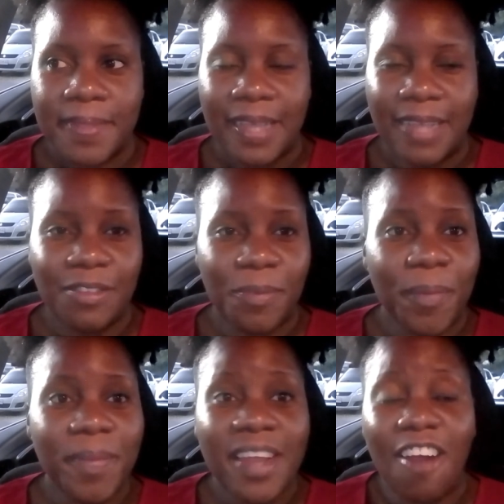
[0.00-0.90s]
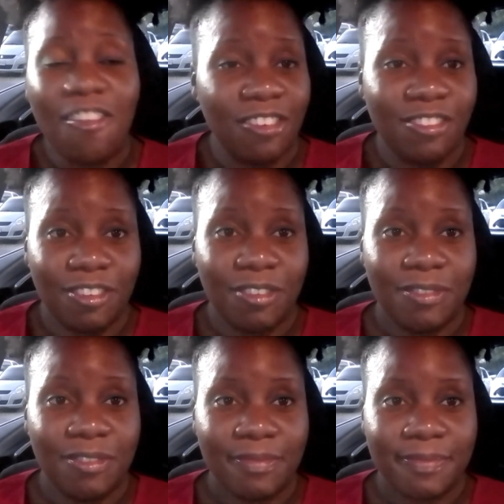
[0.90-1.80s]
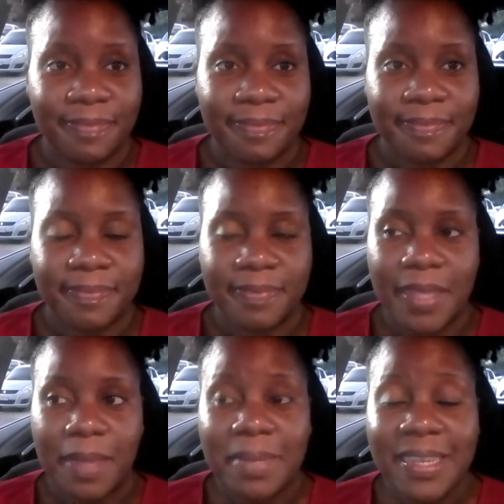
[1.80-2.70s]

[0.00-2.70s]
that's something me not run down. Me